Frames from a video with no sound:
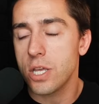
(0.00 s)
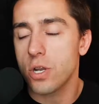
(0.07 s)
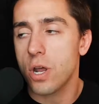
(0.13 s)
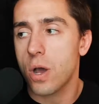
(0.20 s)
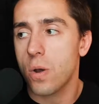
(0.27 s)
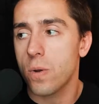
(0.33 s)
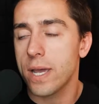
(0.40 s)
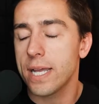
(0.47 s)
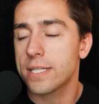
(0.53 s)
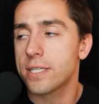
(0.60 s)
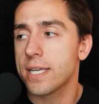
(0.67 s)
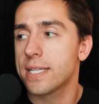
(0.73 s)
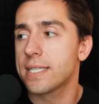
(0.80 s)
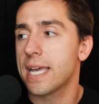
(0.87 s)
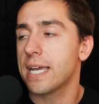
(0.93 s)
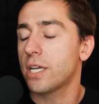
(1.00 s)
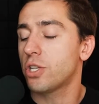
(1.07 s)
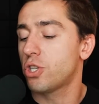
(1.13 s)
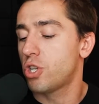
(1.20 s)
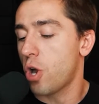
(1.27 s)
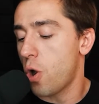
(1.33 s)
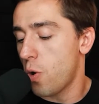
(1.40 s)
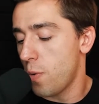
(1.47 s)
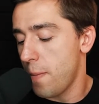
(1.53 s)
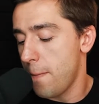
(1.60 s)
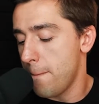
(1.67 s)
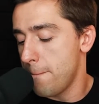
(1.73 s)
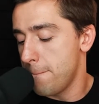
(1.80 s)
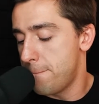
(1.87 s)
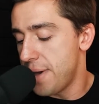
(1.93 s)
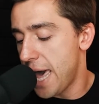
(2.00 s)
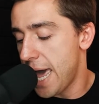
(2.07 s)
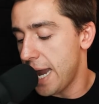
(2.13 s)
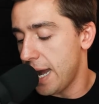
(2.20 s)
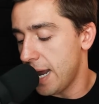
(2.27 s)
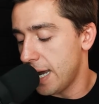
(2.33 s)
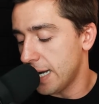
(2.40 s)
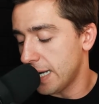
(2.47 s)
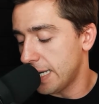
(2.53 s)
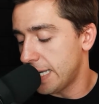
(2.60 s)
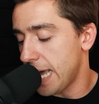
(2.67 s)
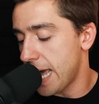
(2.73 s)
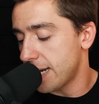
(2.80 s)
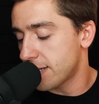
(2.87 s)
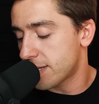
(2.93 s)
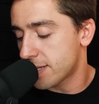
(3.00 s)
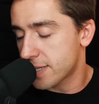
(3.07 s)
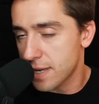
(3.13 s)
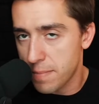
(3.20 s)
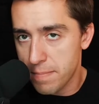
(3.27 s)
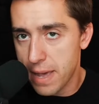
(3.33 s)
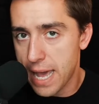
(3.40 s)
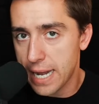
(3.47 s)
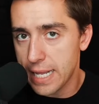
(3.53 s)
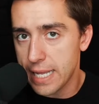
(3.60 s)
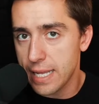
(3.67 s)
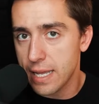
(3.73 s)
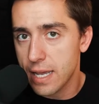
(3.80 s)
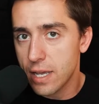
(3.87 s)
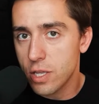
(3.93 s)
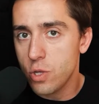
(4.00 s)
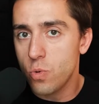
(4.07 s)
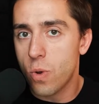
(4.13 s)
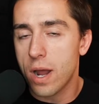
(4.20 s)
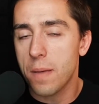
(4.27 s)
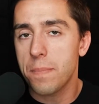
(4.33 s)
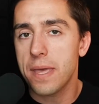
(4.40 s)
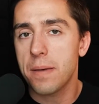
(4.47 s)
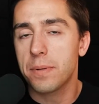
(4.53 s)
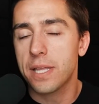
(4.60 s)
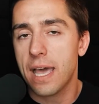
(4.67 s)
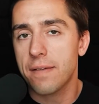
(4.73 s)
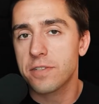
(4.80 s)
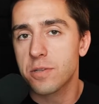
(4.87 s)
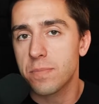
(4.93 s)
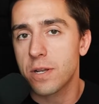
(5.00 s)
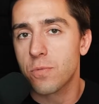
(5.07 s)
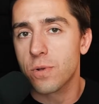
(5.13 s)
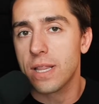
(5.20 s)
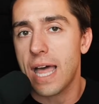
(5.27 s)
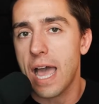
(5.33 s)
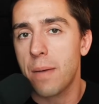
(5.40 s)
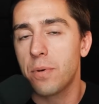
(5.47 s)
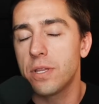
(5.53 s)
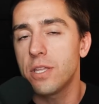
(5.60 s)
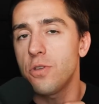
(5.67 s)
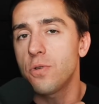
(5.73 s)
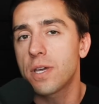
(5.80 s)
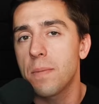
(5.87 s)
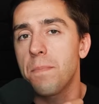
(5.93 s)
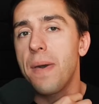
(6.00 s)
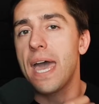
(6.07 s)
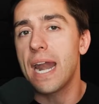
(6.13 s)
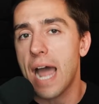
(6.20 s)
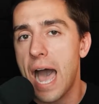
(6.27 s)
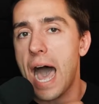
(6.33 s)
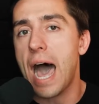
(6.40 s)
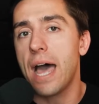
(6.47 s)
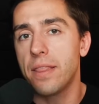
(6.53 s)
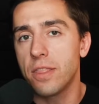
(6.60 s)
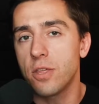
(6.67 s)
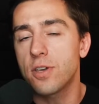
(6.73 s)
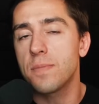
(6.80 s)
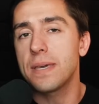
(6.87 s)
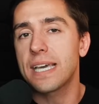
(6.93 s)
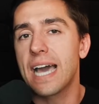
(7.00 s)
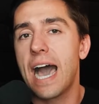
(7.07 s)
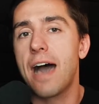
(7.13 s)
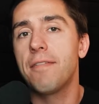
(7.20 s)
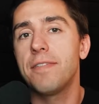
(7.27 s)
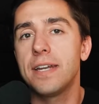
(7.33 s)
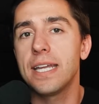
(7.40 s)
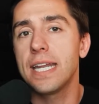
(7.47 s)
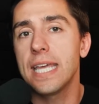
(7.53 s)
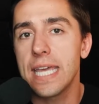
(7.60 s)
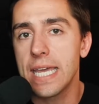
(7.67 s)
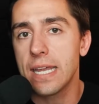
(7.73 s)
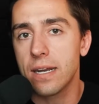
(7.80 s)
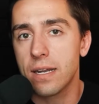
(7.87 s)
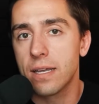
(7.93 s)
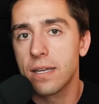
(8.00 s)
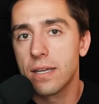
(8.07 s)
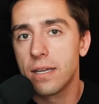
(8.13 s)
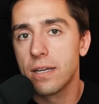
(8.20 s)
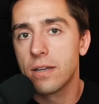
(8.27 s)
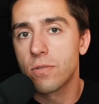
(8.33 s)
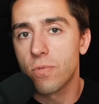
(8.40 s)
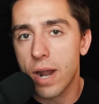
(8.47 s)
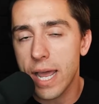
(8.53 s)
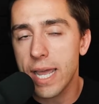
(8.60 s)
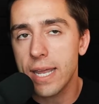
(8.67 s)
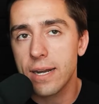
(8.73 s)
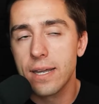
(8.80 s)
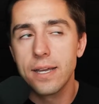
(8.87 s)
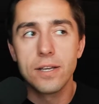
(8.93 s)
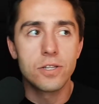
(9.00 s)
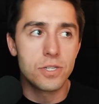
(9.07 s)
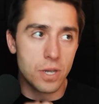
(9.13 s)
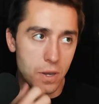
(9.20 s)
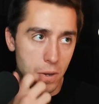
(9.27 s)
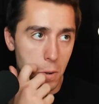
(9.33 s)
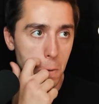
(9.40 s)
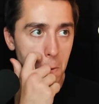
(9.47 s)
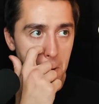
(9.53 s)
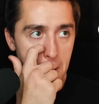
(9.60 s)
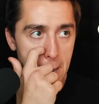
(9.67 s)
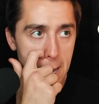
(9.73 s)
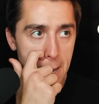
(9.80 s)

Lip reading: it's like, don't bet against somebody. You want to be able to have somebody reliable that you can bet on, that you can be confident in, right? So,